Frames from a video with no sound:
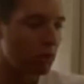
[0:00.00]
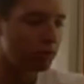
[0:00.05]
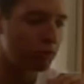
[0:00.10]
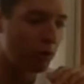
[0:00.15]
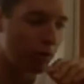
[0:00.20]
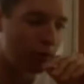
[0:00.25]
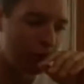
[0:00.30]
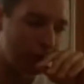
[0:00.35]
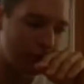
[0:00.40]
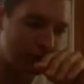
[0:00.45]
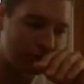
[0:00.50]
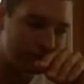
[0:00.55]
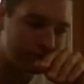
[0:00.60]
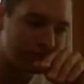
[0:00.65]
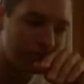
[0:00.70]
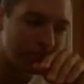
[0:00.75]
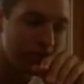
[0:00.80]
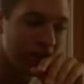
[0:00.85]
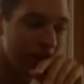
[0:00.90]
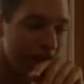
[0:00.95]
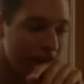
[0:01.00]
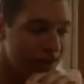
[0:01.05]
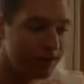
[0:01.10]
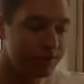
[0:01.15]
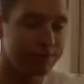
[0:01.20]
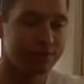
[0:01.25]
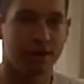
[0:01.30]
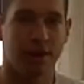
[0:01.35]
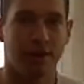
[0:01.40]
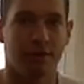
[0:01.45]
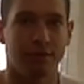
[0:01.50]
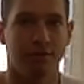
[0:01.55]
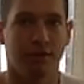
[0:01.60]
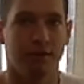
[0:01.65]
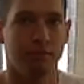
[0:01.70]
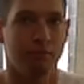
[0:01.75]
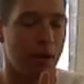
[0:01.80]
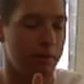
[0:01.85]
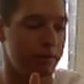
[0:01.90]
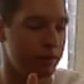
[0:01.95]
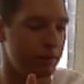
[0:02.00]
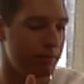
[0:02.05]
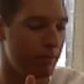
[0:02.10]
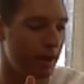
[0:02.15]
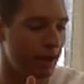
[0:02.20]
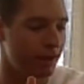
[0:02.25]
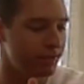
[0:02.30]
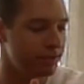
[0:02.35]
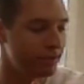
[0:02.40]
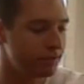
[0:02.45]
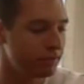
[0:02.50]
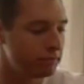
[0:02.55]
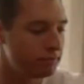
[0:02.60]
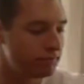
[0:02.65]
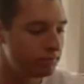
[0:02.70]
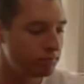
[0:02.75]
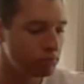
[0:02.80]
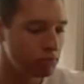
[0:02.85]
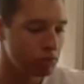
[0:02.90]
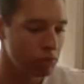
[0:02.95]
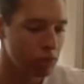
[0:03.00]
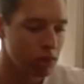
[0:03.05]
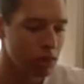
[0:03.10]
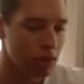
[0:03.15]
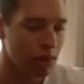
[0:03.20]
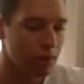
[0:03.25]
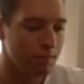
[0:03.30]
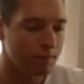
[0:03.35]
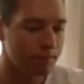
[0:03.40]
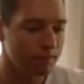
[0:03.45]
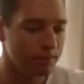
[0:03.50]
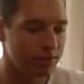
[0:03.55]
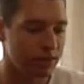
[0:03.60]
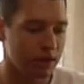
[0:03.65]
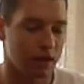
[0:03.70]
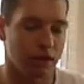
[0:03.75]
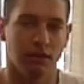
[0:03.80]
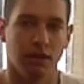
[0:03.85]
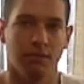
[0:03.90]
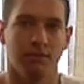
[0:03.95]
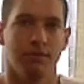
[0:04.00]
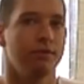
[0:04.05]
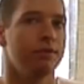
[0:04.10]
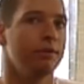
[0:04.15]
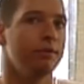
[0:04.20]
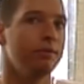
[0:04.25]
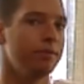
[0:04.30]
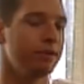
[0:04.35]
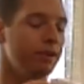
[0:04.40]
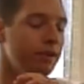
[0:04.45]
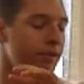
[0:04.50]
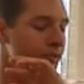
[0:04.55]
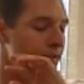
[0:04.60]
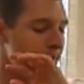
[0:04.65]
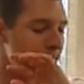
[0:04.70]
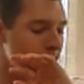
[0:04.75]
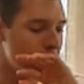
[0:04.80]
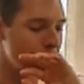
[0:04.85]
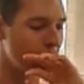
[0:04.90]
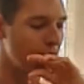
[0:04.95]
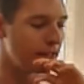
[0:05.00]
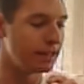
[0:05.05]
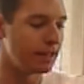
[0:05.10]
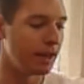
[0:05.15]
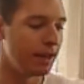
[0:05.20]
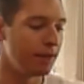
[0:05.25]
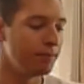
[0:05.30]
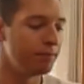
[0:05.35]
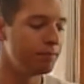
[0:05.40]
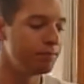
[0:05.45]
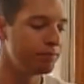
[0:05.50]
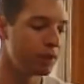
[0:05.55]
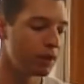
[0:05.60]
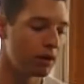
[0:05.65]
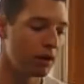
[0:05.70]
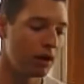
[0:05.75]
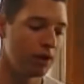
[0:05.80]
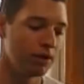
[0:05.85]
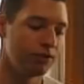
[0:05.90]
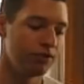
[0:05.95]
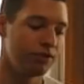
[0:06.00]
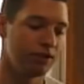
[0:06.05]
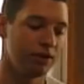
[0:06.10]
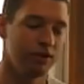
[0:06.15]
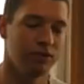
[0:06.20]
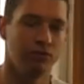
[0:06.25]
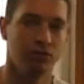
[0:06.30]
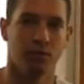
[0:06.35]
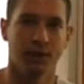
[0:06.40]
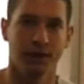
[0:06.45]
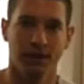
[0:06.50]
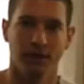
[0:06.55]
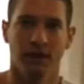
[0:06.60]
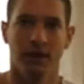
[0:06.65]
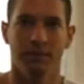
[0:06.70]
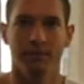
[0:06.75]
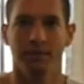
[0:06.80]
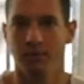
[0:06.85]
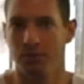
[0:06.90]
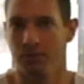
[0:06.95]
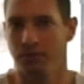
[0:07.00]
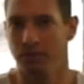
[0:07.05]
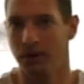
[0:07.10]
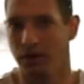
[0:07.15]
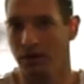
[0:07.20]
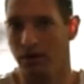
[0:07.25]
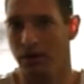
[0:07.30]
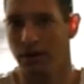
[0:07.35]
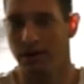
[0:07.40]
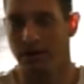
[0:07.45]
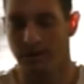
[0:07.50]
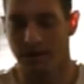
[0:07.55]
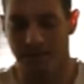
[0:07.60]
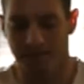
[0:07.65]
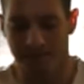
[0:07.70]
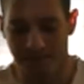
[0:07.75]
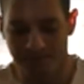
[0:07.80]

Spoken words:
far, sour cream probably the best. I love the cream cheese. And then the cottage cheese with the lemon would be a good idea.